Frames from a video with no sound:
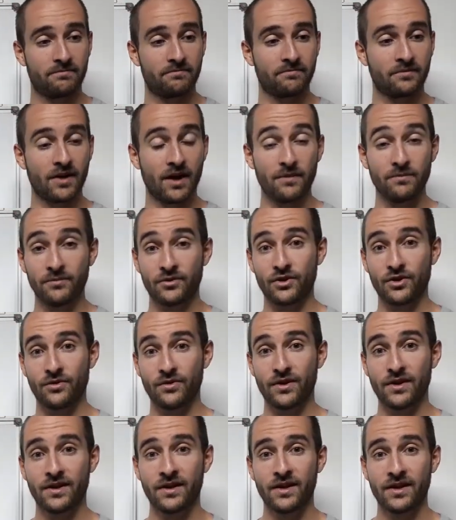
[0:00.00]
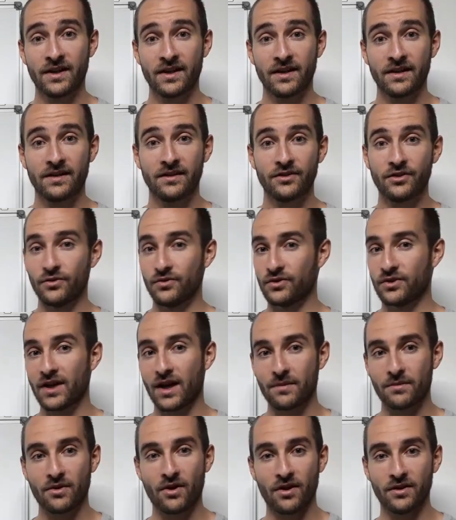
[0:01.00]
gum chewer chews
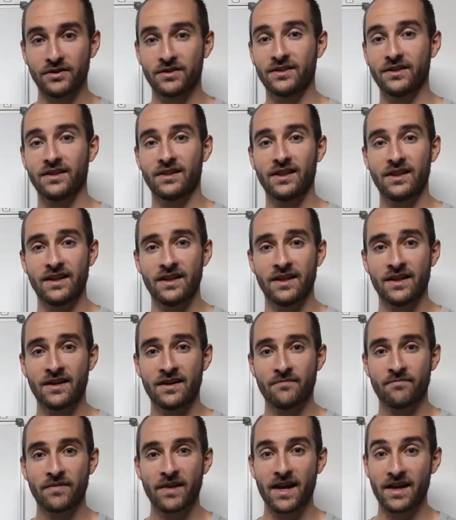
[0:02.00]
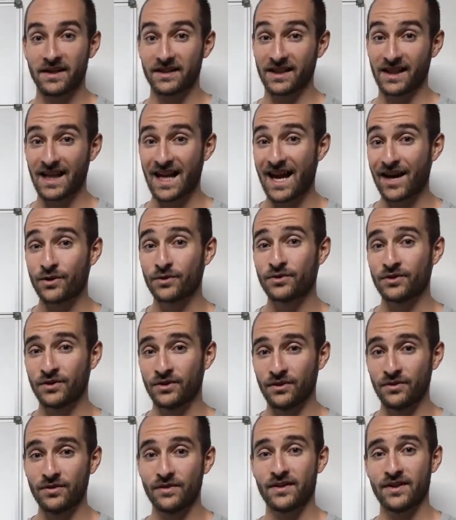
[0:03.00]
gum constantly and is allowed to
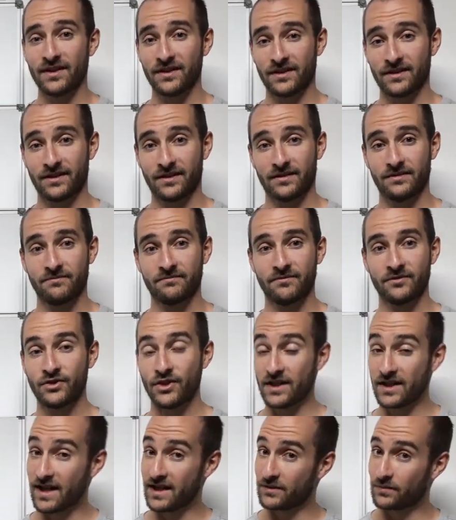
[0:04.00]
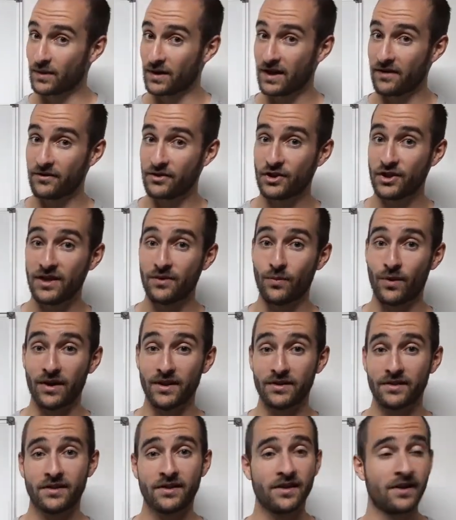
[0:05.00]
do this. She gets whatever she
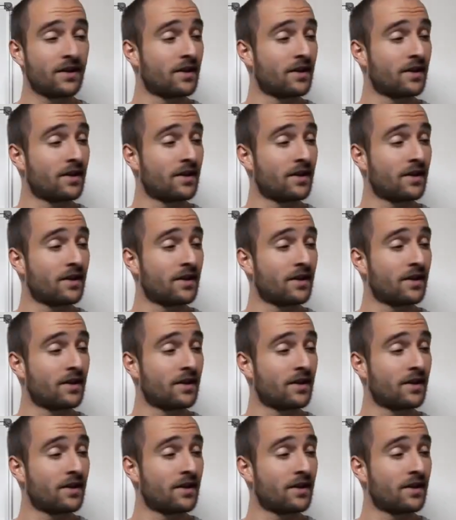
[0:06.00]
wants.